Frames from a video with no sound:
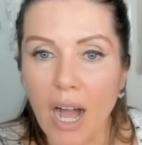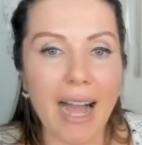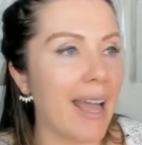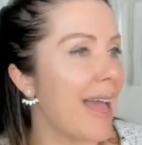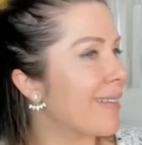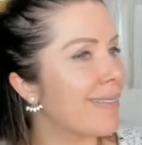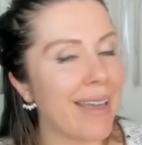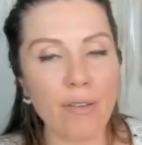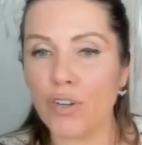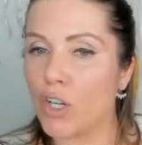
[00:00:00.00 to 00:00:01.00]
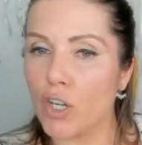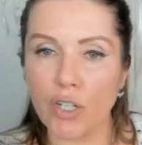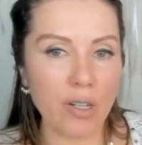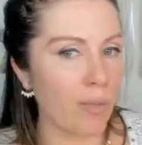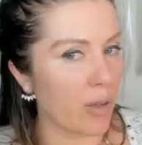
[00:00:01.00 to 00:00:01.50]
I had never
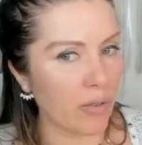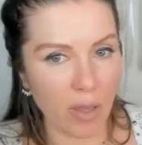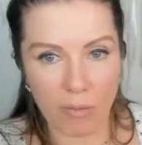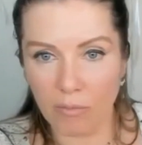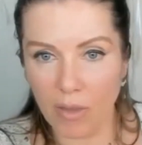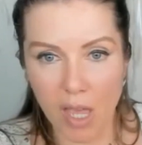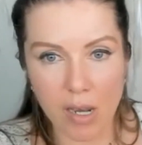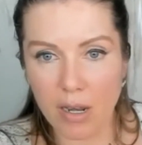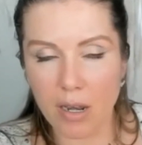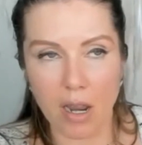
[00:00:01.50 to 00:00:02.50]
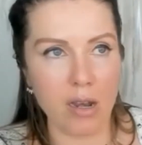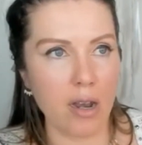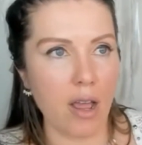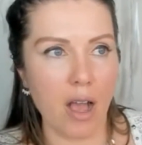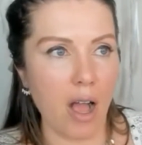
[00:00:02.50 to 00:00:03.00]
heard about him.
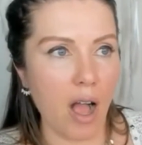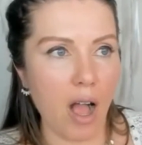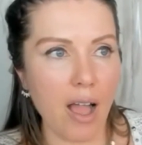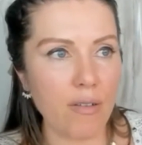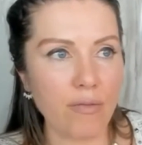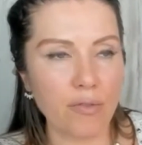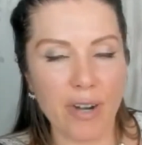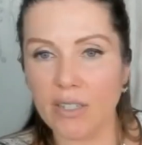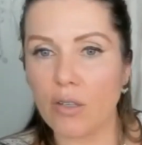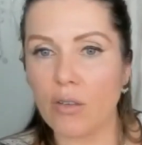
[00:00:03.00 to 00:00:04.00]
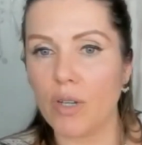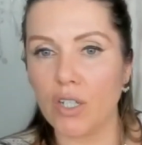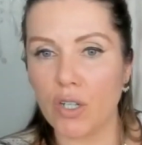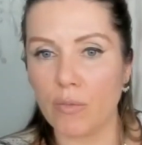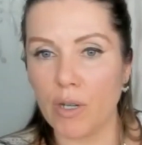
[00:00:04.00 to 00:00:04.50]
And I've read so
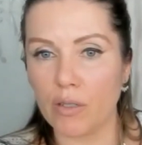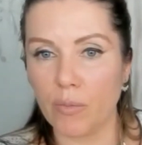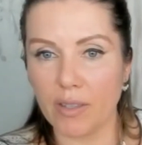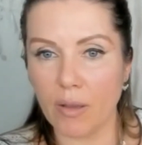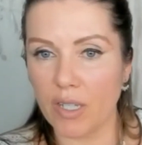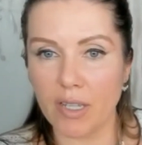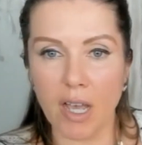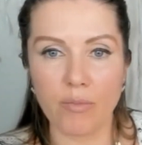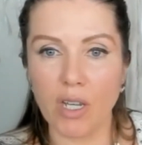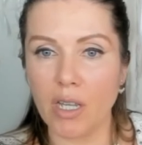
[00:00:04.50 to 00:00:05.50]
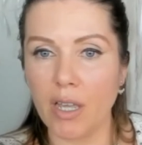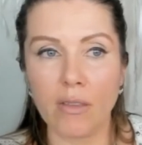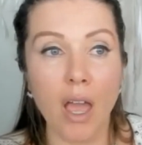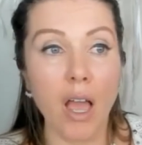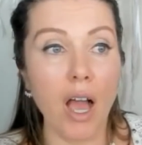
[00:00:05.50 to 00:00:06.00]
much about Badi'a Masabni,
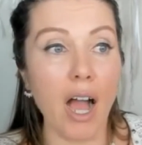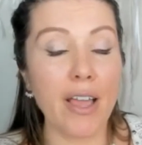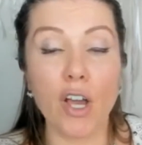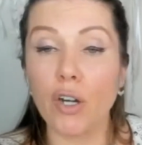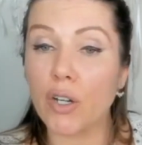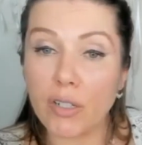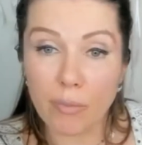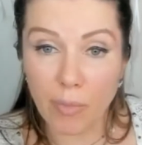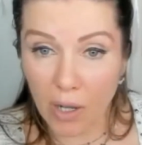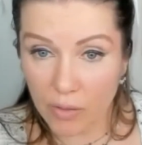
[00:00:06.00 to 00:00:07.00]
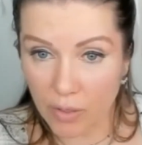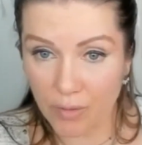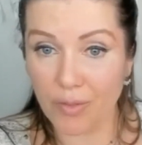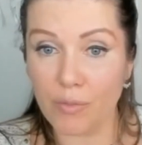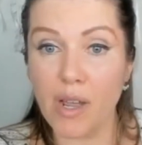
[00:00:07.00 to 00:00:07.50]
and I heard about her
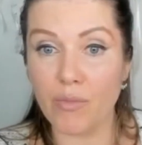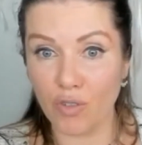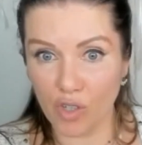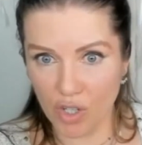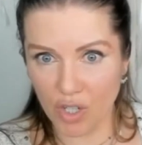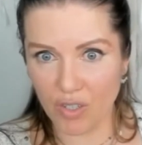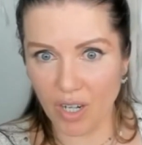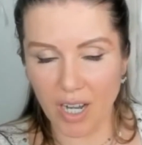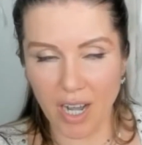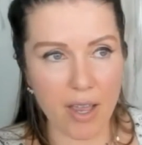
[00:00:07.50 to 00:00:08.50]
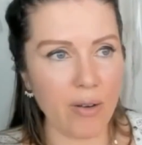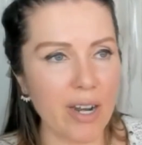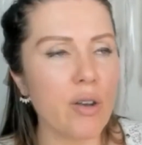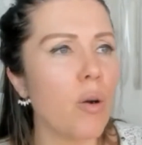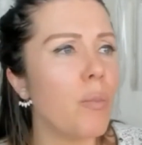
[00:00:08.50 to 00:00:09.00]
from my musicians in Cairo,
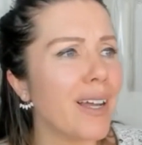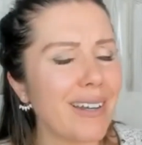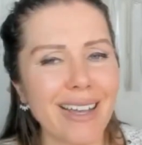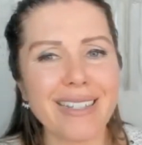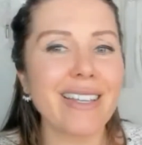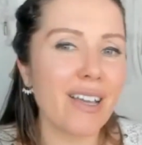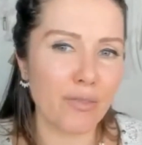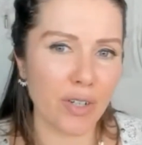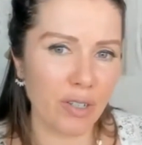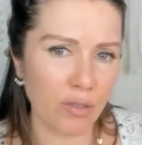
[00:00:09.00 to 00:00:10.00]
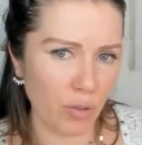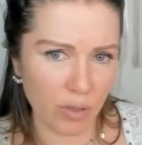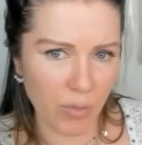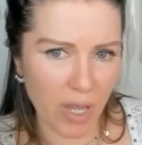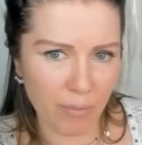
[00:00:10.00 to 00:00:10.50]
and nobody has ever
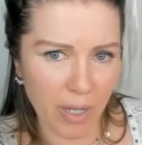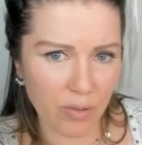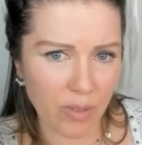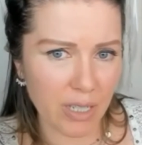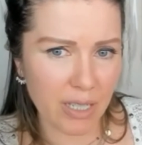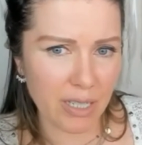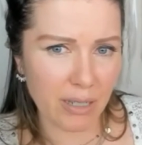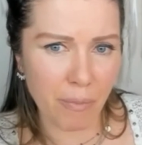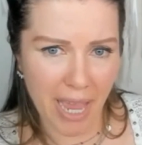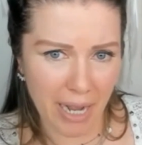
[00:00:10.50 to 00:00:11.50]
told me about this man.